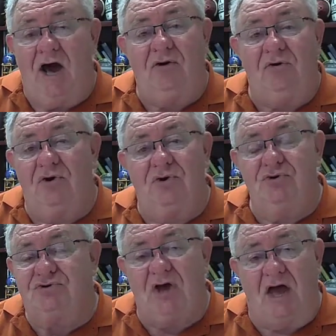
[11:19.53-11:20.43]
I don't know
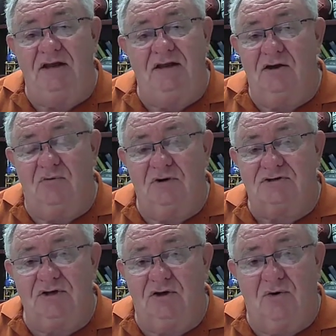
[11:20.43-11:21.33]
whose idea it
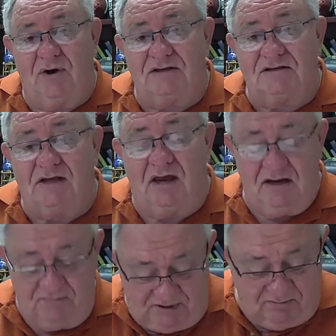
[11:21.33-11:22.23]
was to go ice
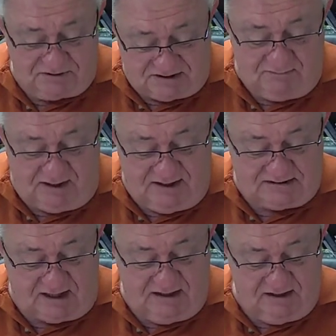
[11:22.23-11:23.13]
skating, but it was
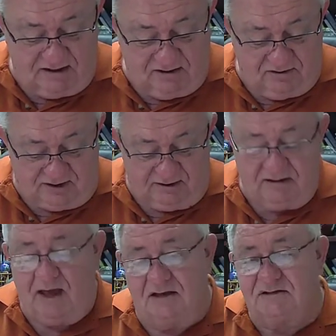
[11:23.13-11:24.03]
somebody's idea to go
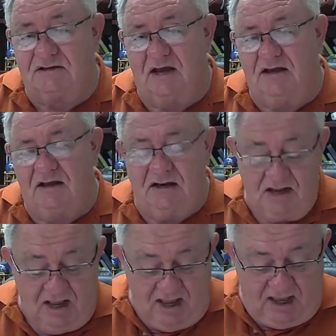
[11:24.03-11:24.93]
ice skating.
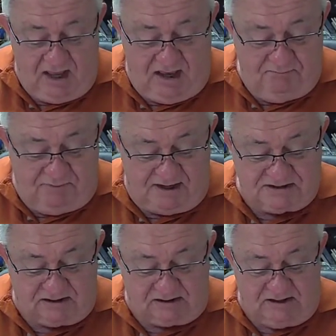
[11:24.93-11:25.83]
And and
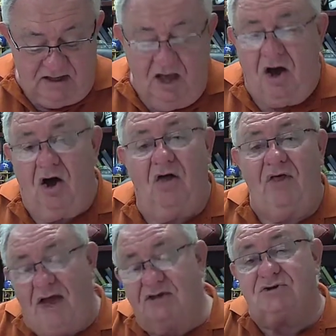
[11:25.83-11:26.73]
basically, all
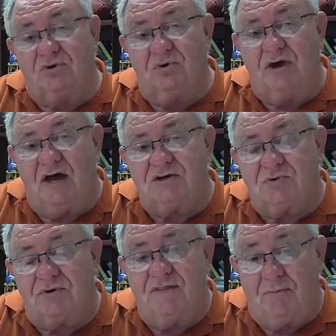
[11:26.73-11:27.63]
the high school
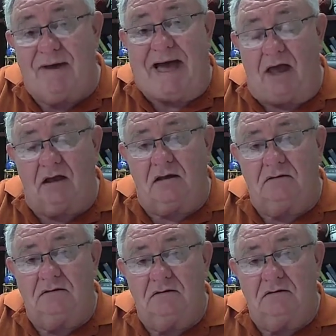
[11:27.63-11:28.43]
guys were in the back,